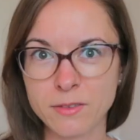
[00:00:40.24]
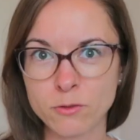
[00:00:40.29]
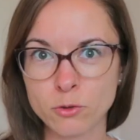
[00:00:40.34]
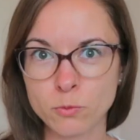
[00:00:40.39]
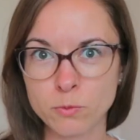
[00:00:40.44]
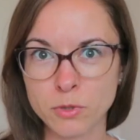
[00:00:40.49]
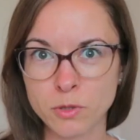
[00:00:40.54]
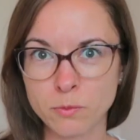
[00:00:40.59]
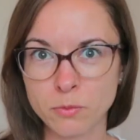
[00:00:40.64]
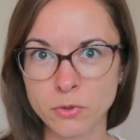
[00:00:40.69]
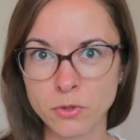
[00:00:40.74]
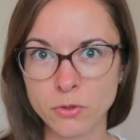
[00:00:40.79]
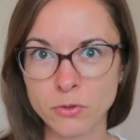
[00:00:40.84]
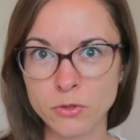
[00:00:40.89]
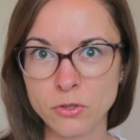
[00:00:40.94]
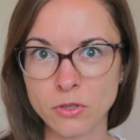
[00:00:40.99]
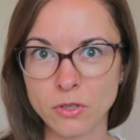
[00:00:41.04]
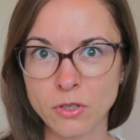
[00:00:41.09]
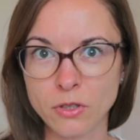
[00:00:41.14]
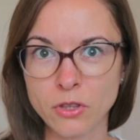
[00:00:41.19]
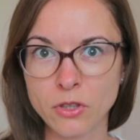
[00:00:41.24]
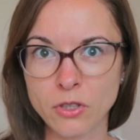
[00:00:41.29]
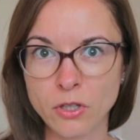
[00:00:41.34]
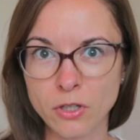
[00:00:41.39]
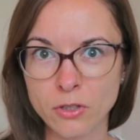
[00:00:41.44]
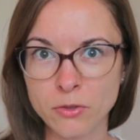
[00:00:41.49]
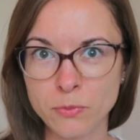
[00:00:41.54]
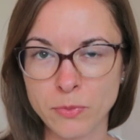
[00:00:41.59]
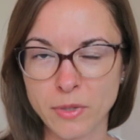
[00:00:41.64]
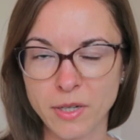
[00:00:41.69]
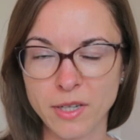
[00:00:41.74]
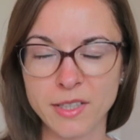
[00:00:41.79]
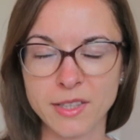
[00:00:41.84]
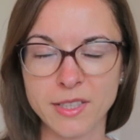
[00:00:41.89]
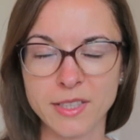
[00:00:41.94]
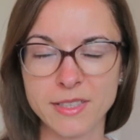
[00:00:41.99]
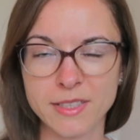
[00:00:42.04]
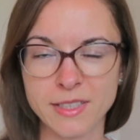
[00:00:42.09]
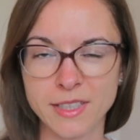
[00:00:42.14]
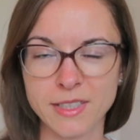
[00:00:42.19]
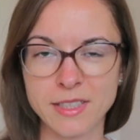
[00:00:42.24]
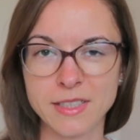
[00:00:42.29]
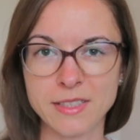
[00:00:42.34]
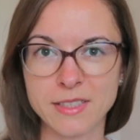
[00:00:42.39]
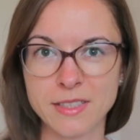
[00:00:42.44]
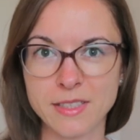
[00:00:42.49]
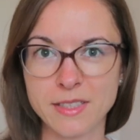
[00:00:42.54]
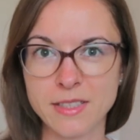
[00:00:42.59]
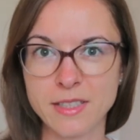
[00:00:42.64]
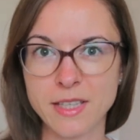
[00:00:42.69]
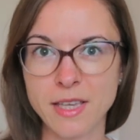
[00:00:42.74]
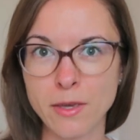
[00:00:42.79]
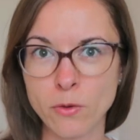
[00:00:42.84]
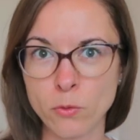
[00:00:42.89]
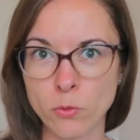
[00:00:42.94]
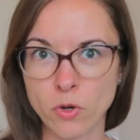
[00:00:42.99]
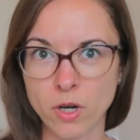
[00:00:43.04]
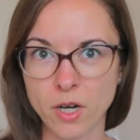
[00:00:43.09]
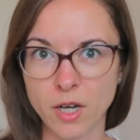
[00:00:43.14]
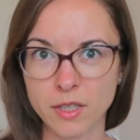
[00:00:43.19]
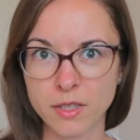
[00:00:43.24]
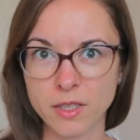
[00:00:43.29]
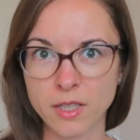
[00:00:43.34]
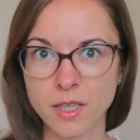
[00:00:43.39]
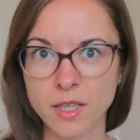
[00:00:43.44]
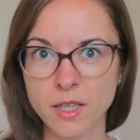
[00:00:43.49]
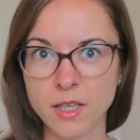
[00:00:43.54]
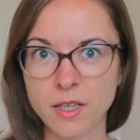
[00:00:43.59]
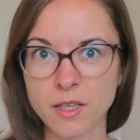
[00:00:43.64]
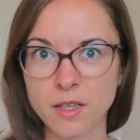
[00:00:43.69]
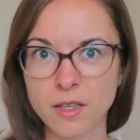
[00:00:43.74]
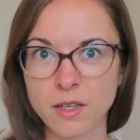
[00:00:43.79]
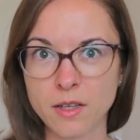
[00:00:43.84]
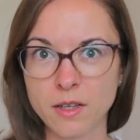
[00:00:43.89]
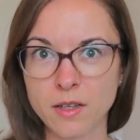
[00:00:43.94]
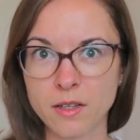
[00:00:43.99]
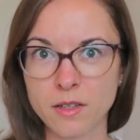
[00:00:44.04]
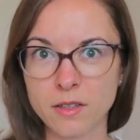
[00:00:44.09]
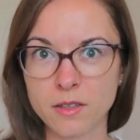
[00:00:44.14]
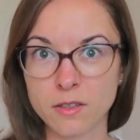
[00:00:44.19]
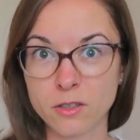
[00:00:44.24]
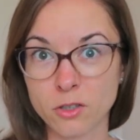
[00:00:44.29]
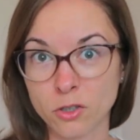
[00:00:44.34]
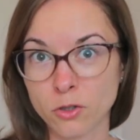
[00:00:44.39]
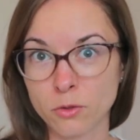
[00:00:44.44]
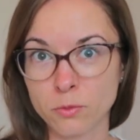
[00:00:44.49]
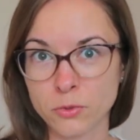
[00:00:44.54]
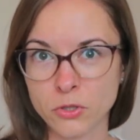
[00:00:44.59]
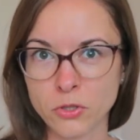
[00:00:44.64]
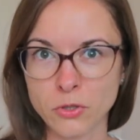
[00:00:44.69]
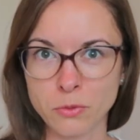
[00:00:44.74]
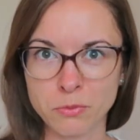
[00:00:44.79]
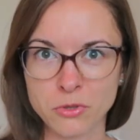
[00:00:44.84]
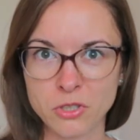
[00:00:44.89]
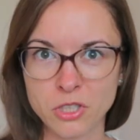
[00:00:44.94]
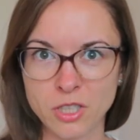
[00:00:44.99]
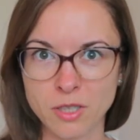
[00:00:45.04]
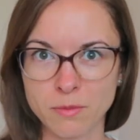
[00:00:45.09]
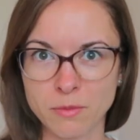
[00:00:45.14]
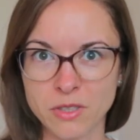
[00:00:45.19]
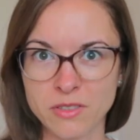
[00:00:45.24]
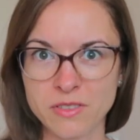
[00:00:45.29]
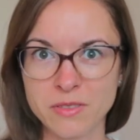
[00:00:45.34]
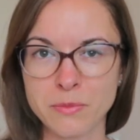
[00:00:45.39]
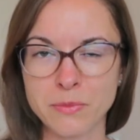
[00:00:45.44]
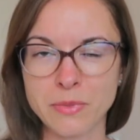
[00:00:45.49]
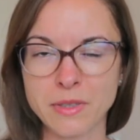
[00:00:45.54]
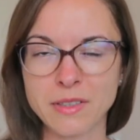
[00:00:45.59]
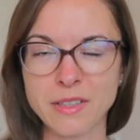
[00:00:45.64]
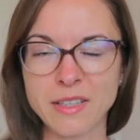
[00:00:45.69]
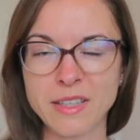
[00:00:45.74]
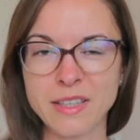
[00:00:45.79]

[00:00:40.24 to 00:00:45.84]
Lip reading: I would propose not buying exactly the same robes or pajamas, but